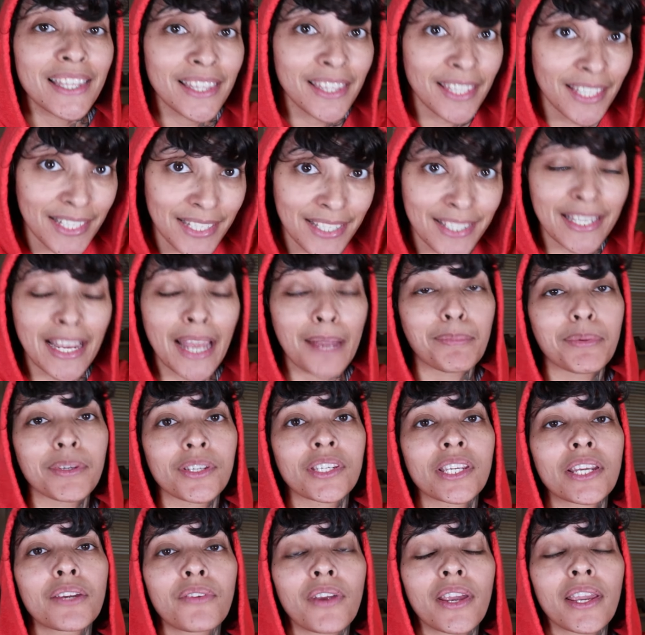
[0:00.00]
This type of
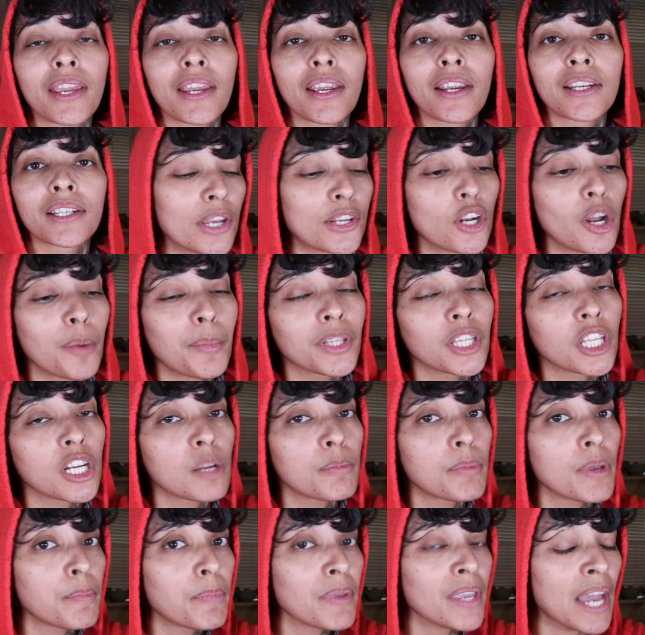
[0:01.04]
shit right here. I know I'm a
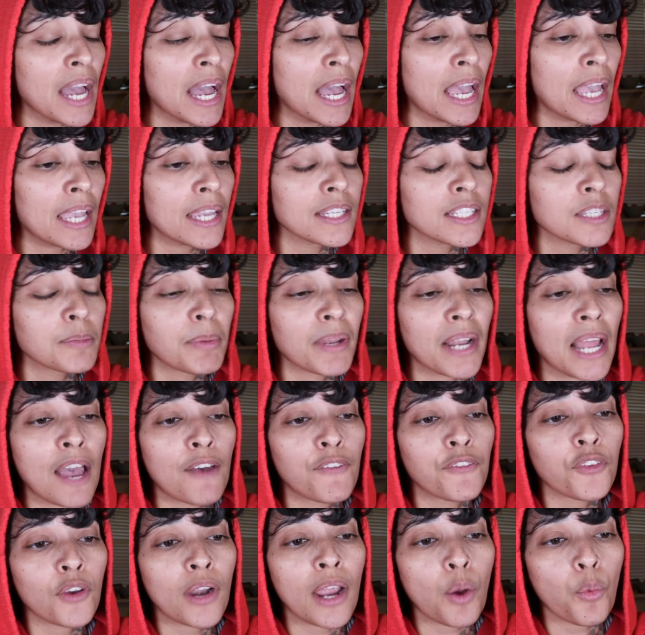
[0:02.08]
little bit behind, but
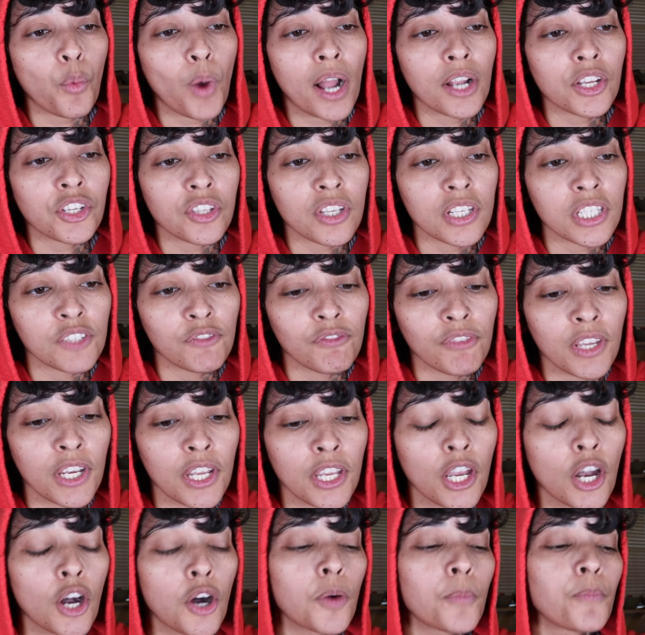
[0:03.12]
after I watch this
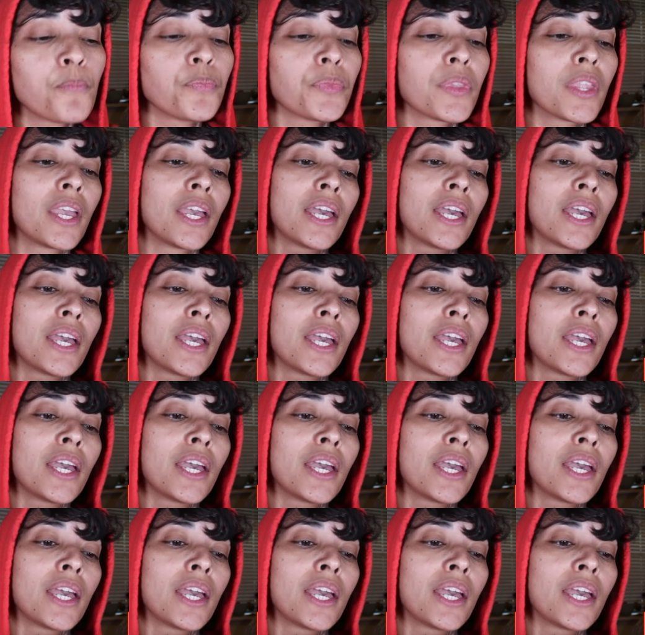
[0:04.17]
video,